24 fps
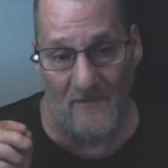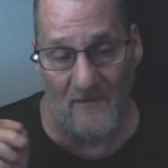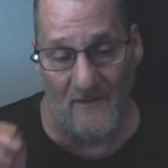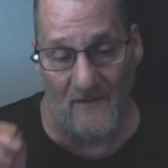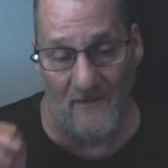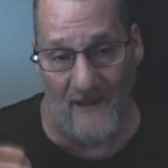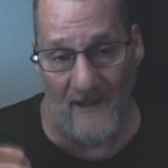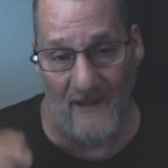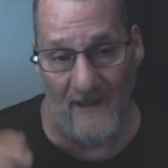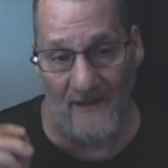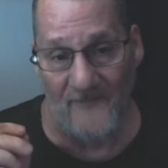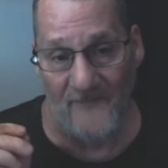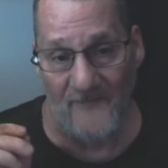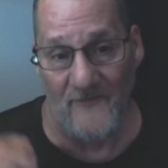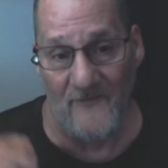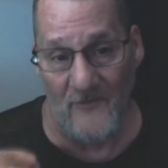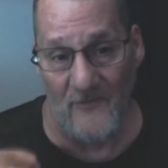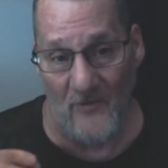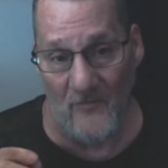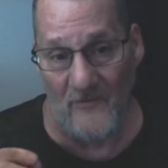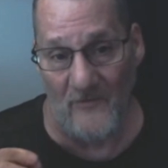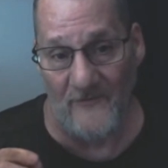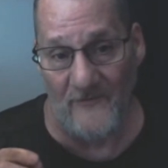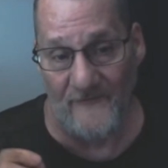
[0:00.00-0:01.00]
Agatha
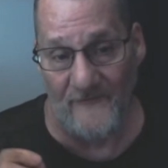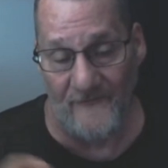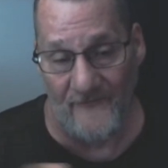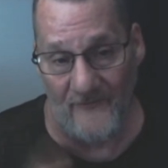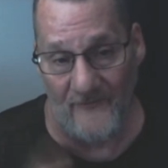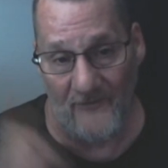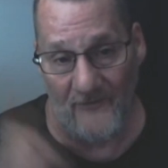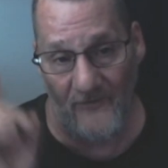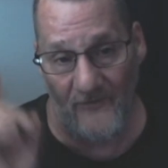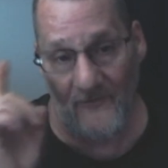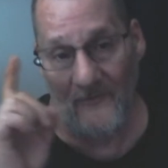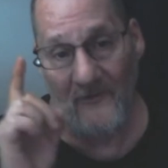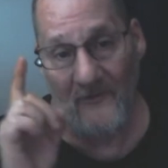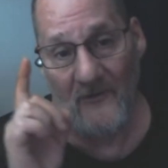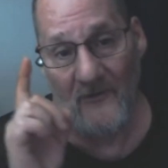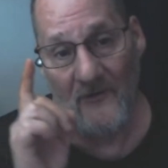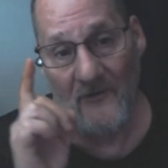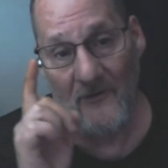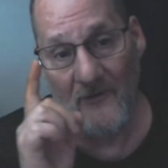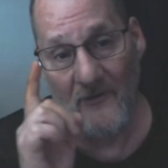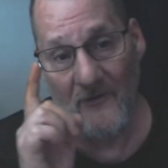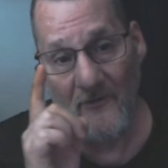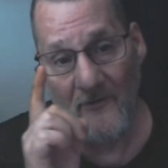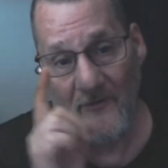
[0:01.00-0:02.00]
noticed
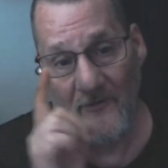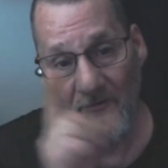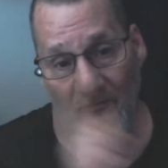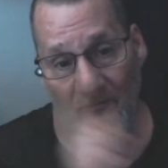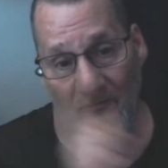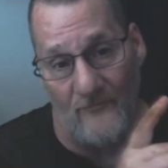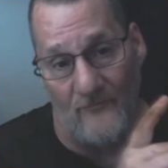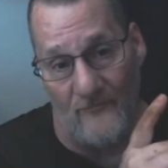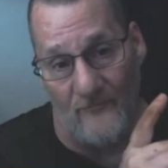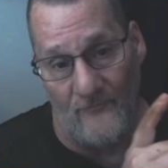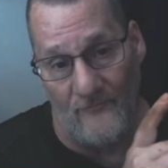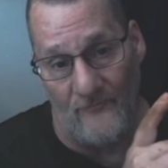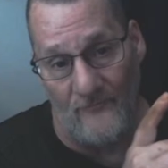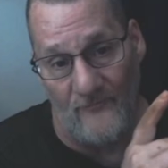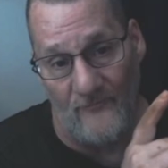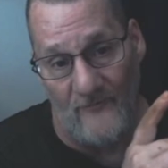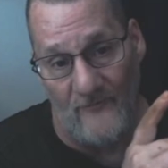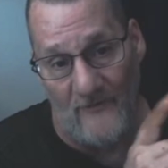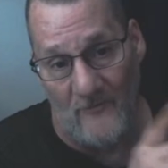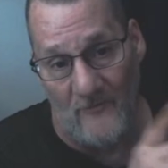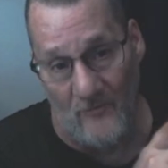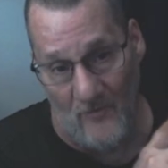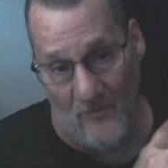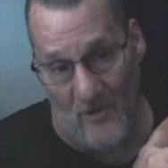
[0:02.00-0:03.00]

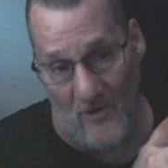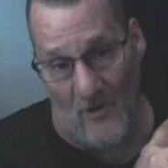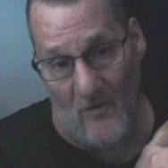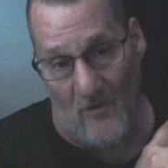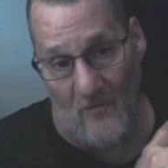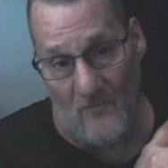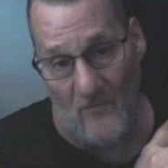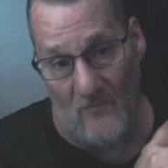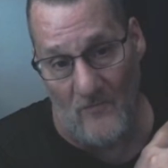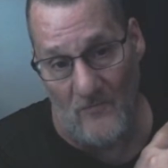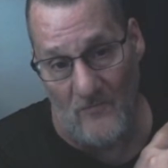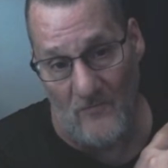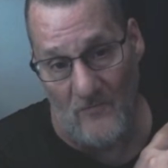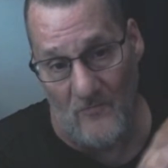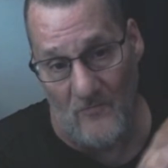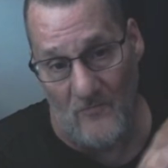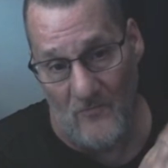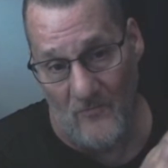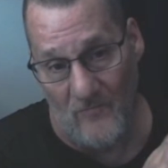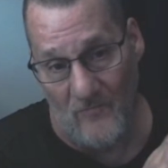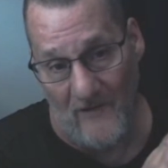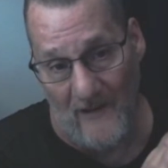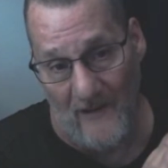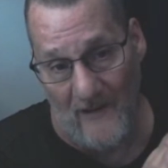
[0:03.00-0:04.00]
the crow
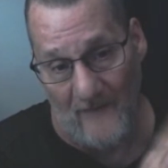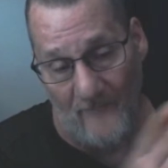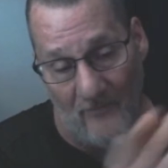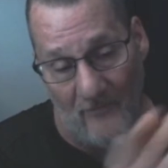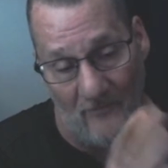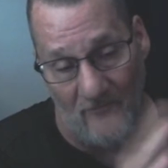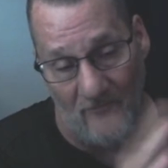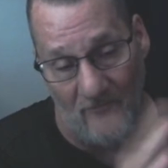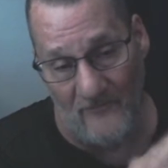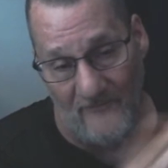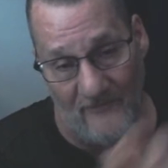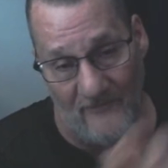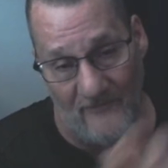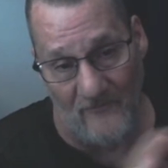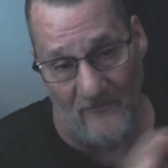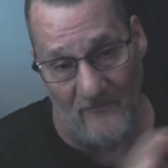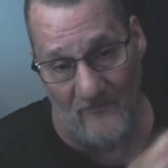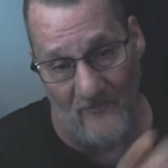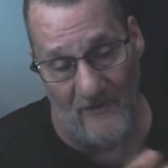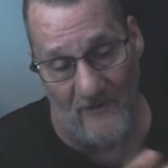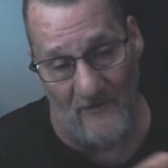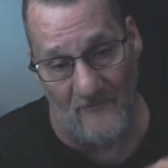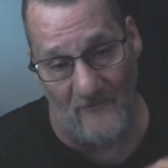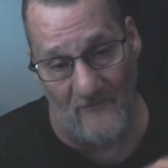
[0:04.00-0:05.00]
or blackbird, whichever
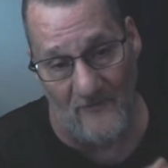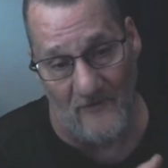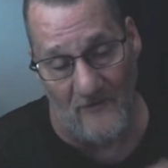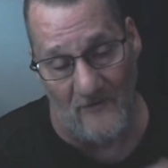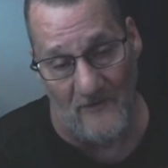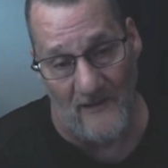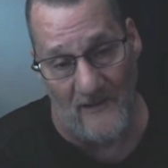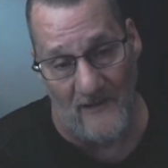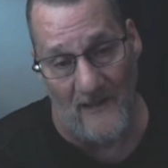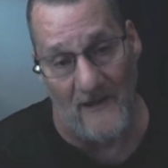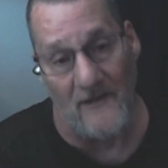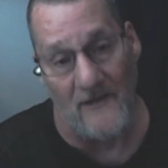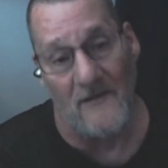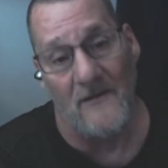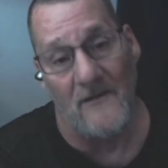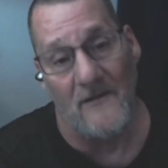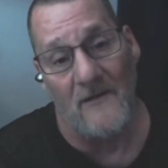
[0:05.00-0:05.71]
way you want to look at it,